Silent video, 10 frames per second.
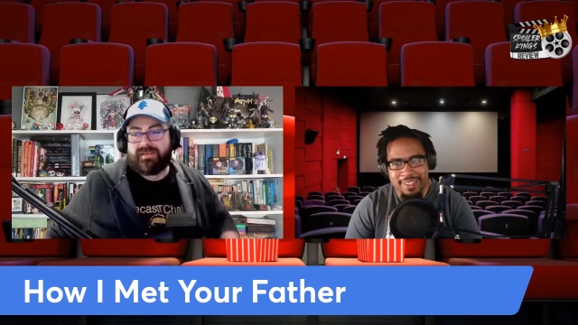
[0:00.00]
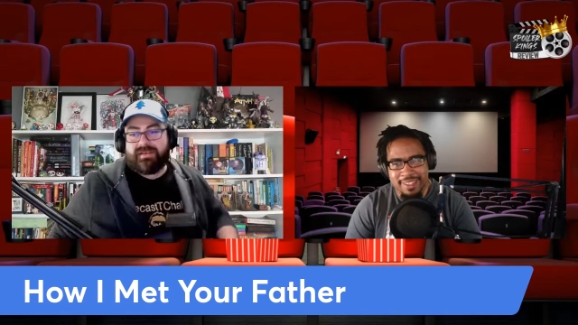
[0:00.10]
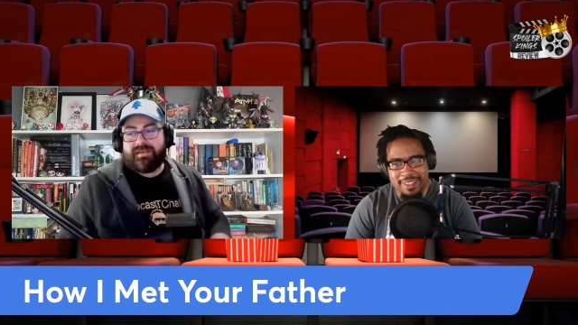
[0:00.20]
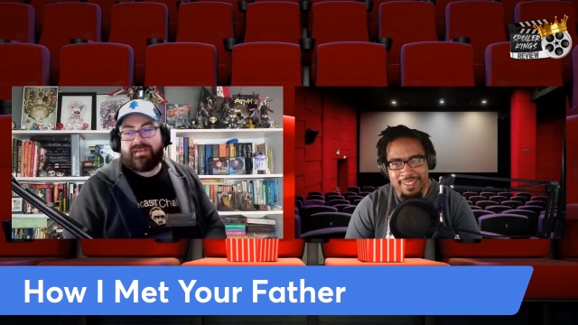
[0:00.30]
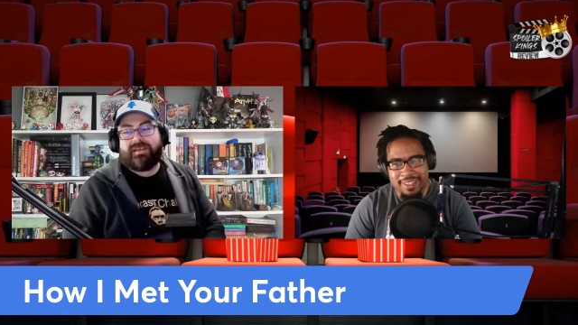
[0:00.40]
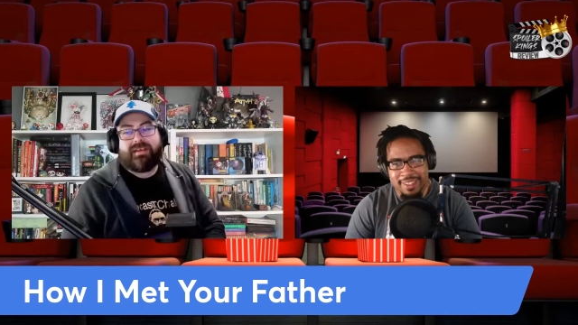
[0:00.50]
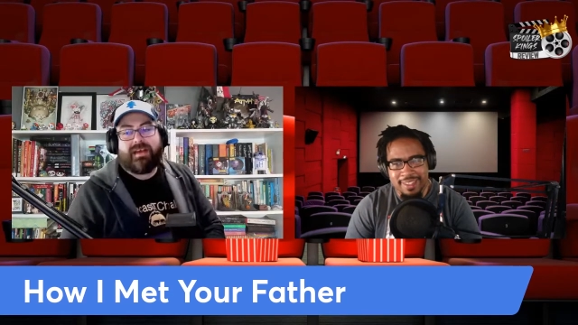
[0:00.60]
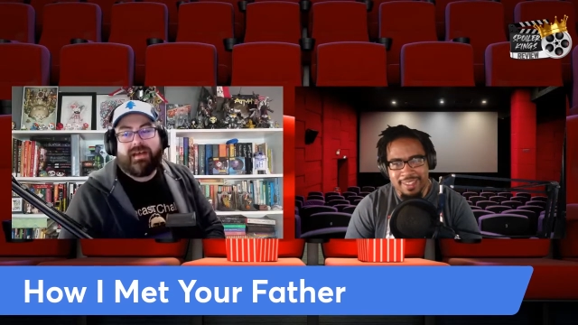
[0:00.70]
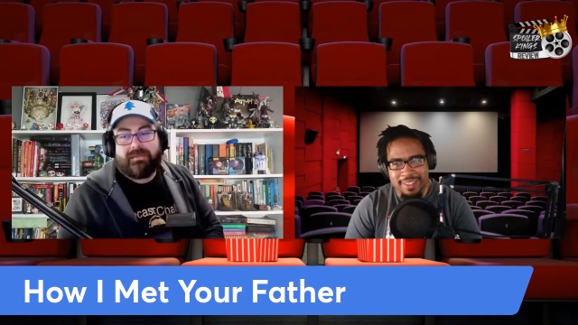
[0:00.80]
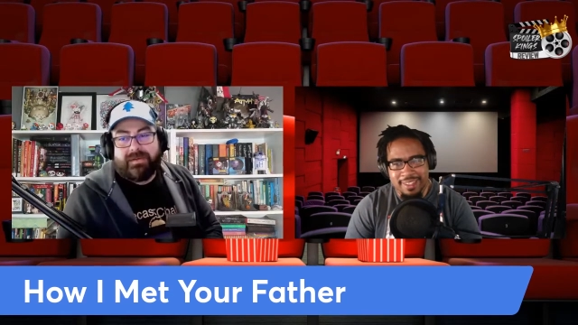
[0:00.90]
Speaker 1: Never
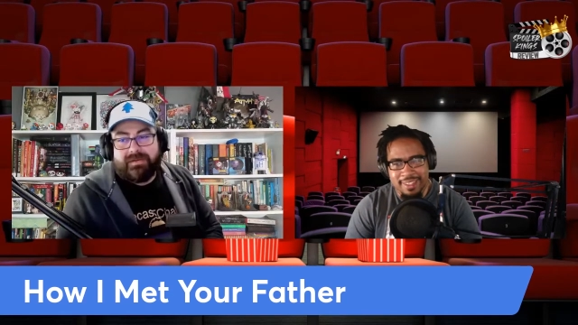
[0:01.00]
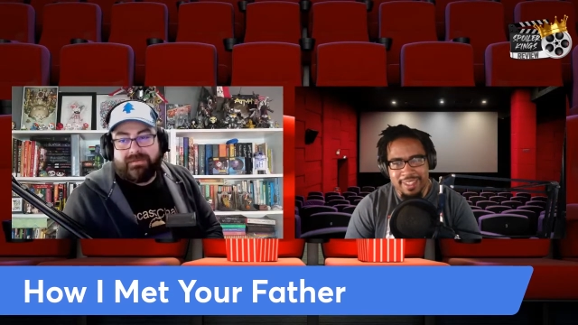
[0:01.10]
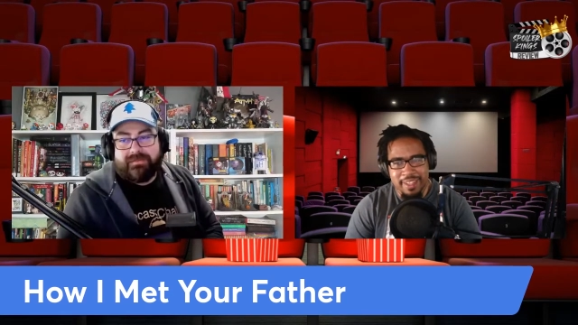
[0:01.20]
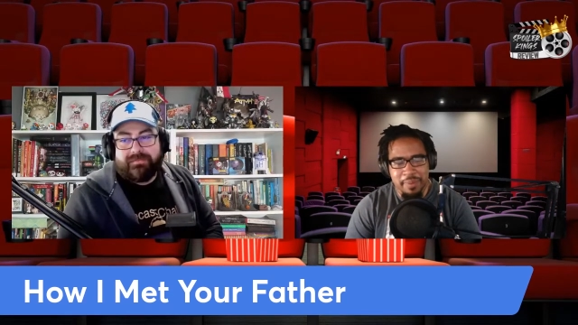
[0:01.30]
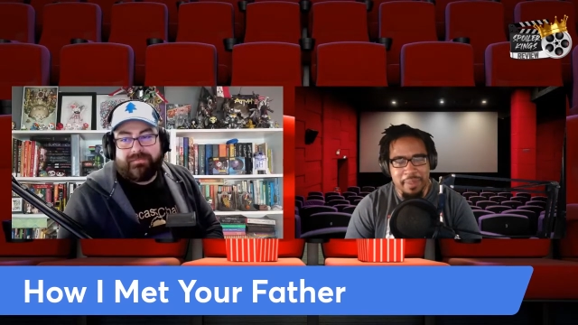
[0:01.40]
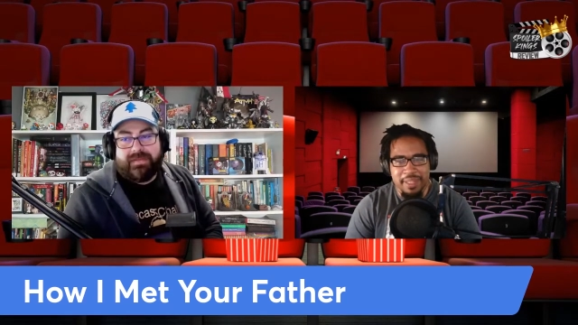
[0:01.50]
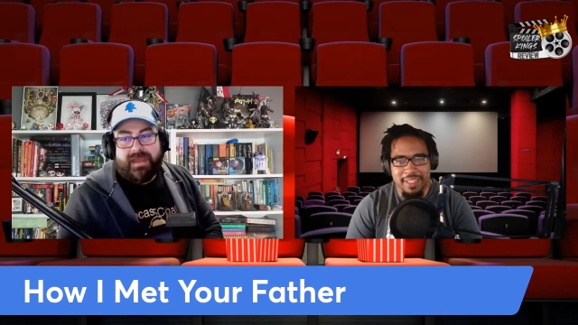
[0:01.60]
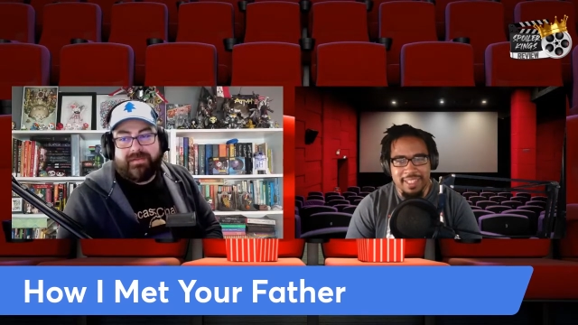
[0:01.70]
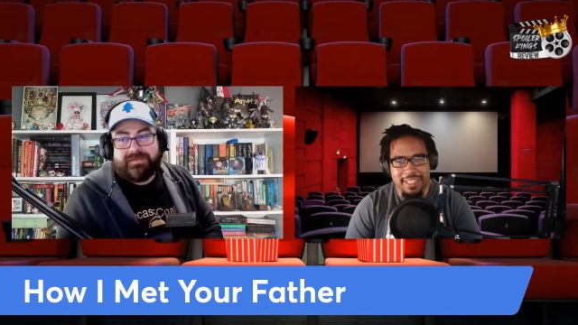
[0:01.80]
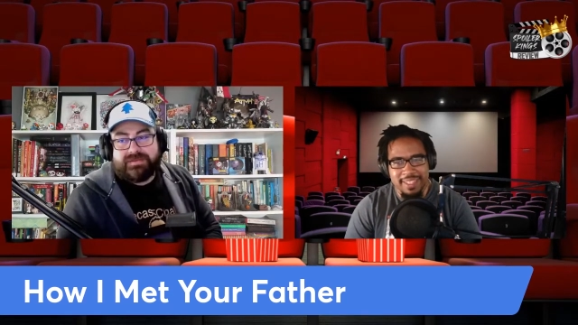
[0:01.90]
mind. Um,
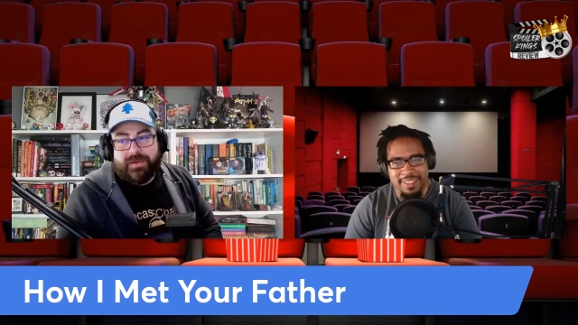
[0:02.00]
yeah.